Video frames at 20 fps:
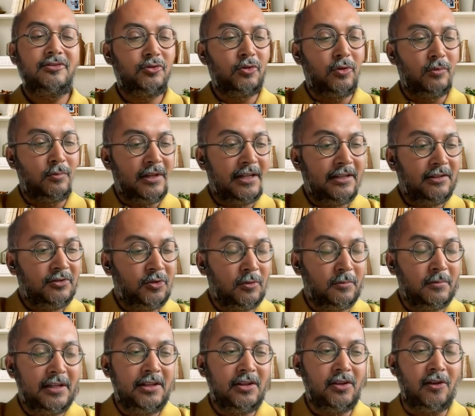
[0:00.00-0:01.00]
There's
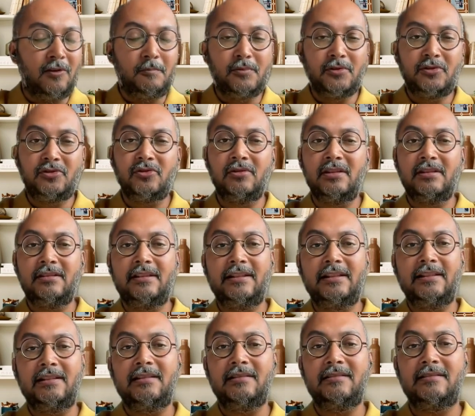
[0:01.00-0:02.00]
so many
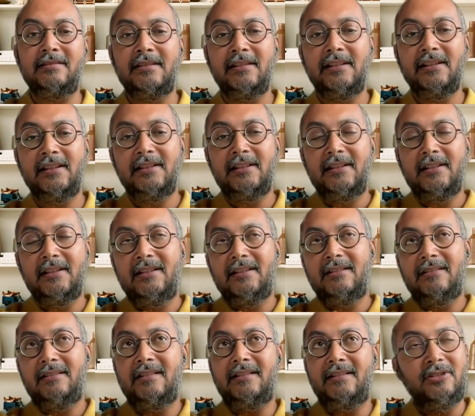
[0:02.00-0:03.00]
opportunities,
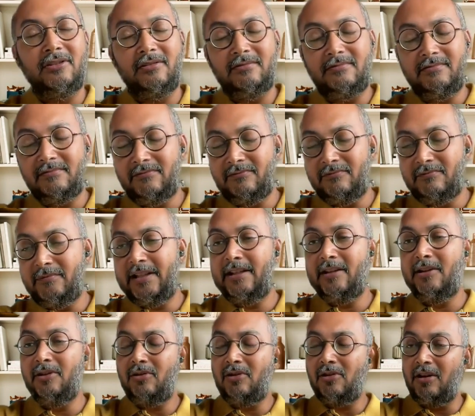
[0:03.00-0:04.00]
you know,
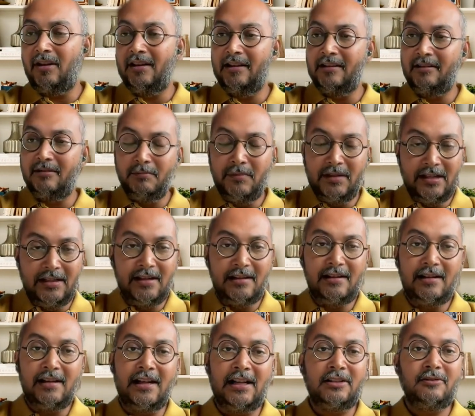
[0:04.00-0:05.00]
whether you call it
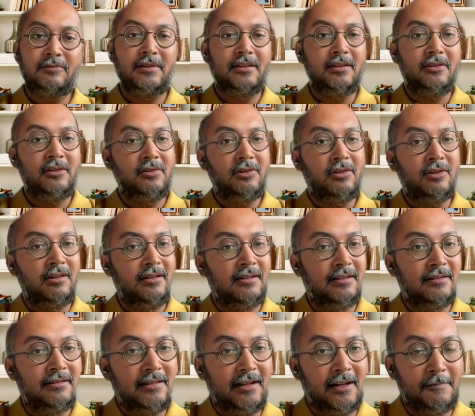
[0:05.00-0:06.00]
middle class, whether you call
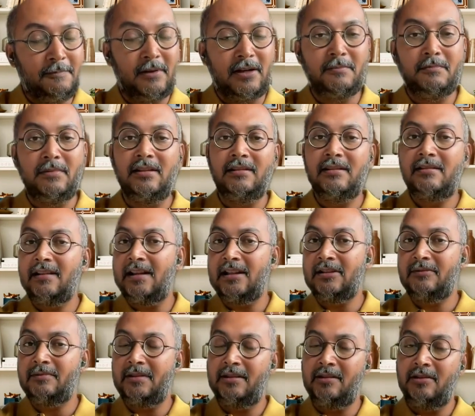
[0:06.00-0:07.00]
it upper middle
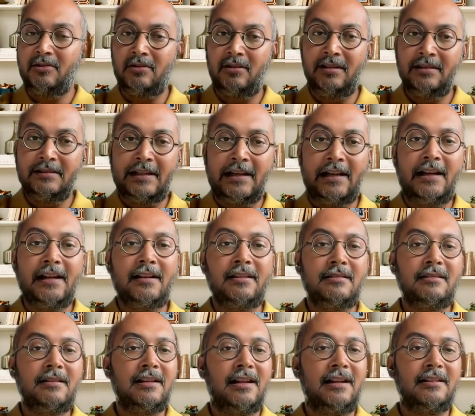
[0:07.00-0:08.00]
class, whether you call it
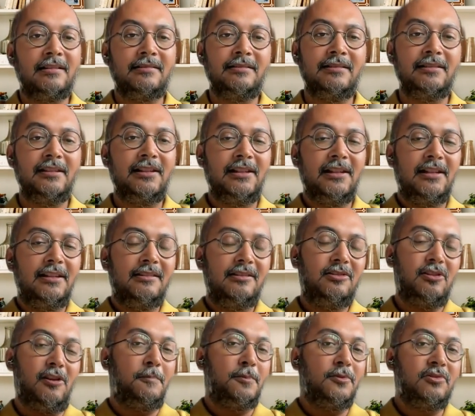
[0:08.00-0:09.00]
higher class,
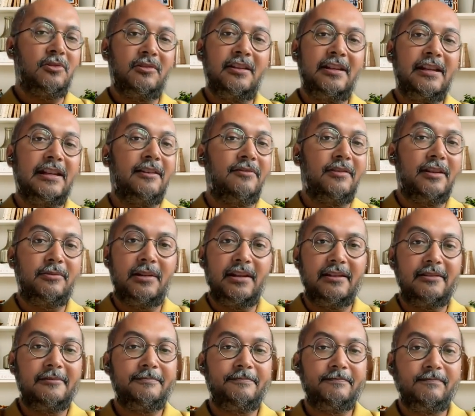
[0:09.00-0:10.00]
there's opportunity
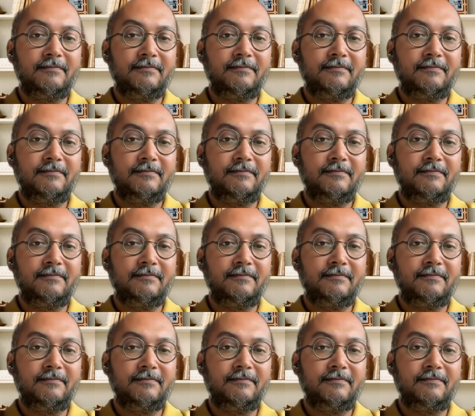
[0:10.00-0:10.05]
everywhere.